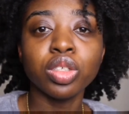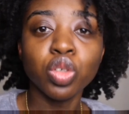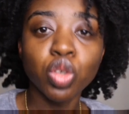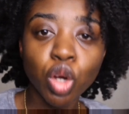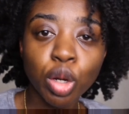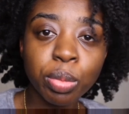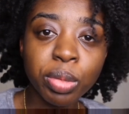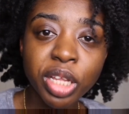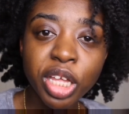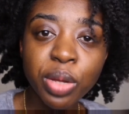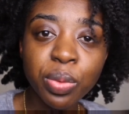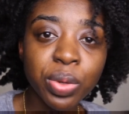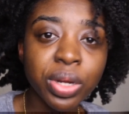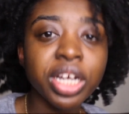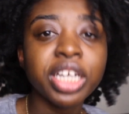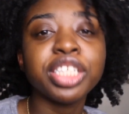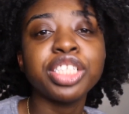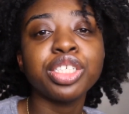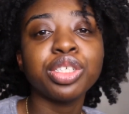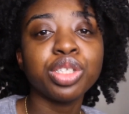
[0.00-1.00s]
Normally when
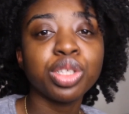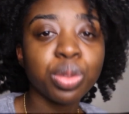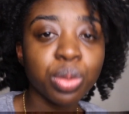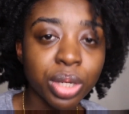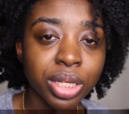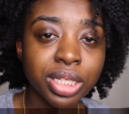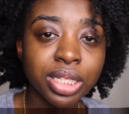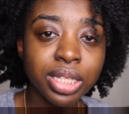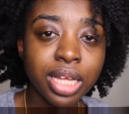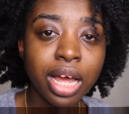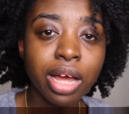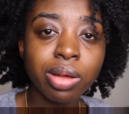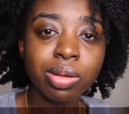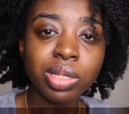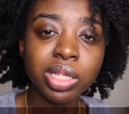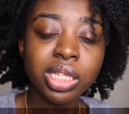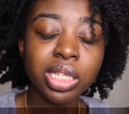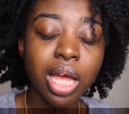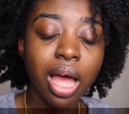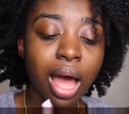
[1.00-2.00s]
I do twist
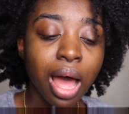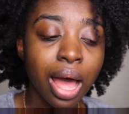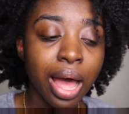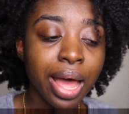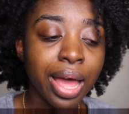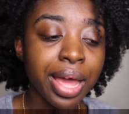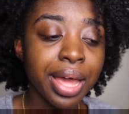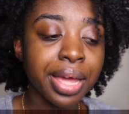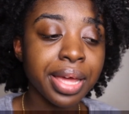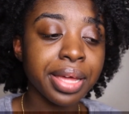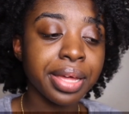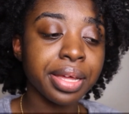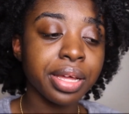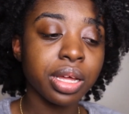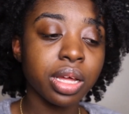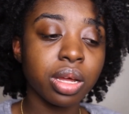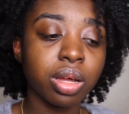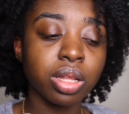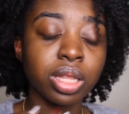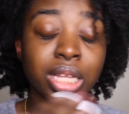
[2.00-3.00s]
outs,
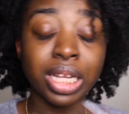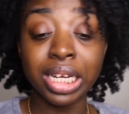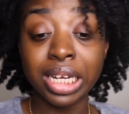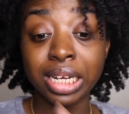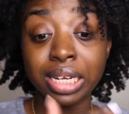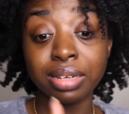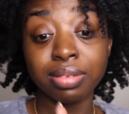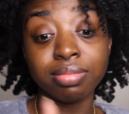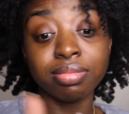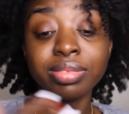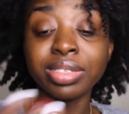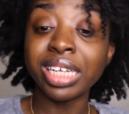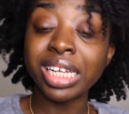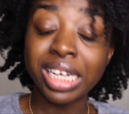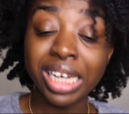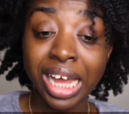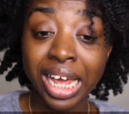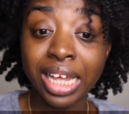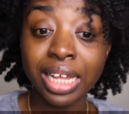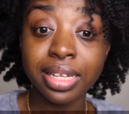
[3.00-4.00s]
the
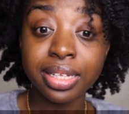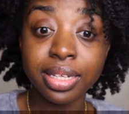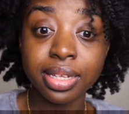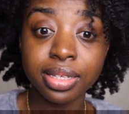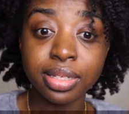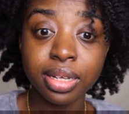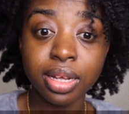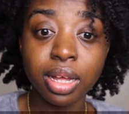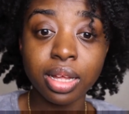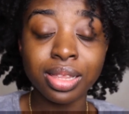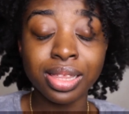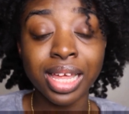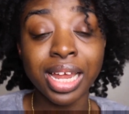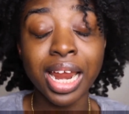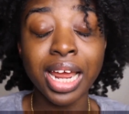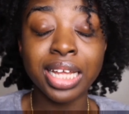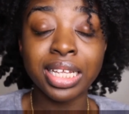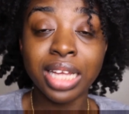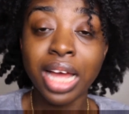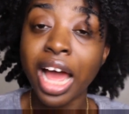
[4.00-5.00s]
night that
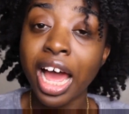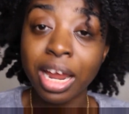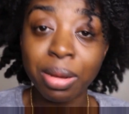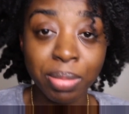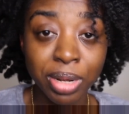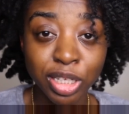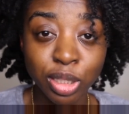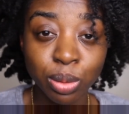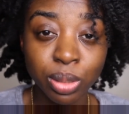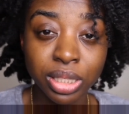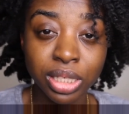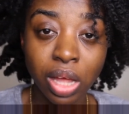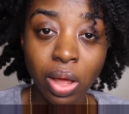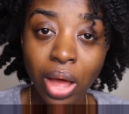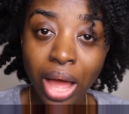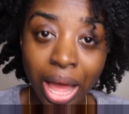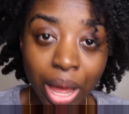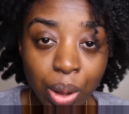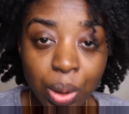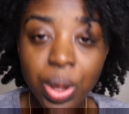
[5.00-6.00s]
I had my twist
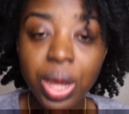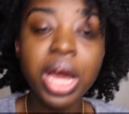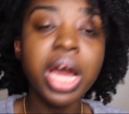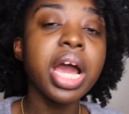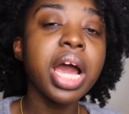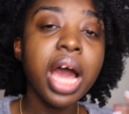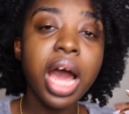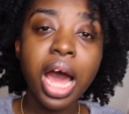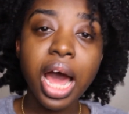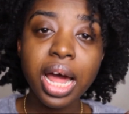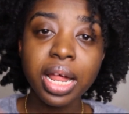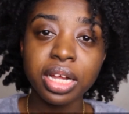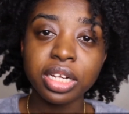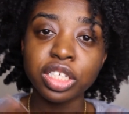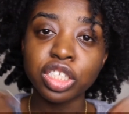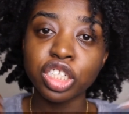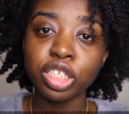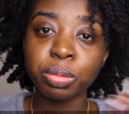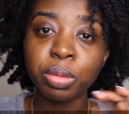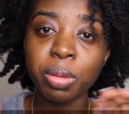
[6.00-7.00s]
out,
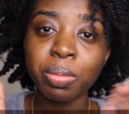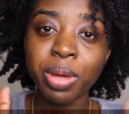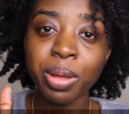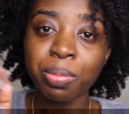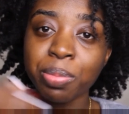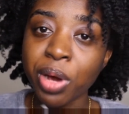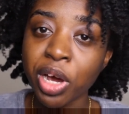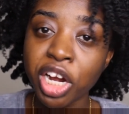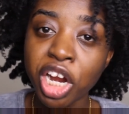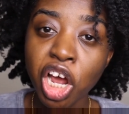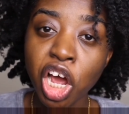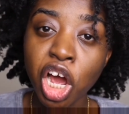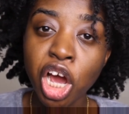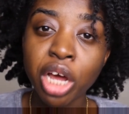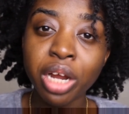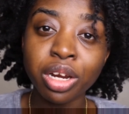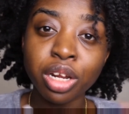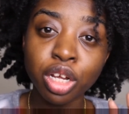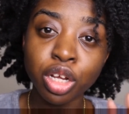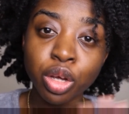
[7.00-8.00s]
to just put my bonnet
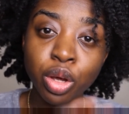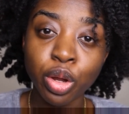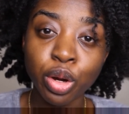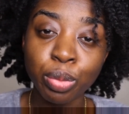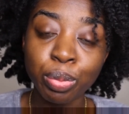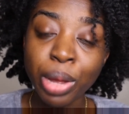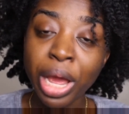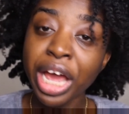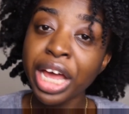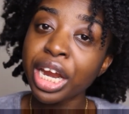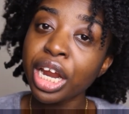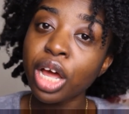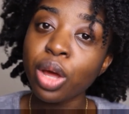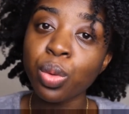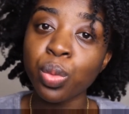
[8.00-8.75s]
on, go to bed.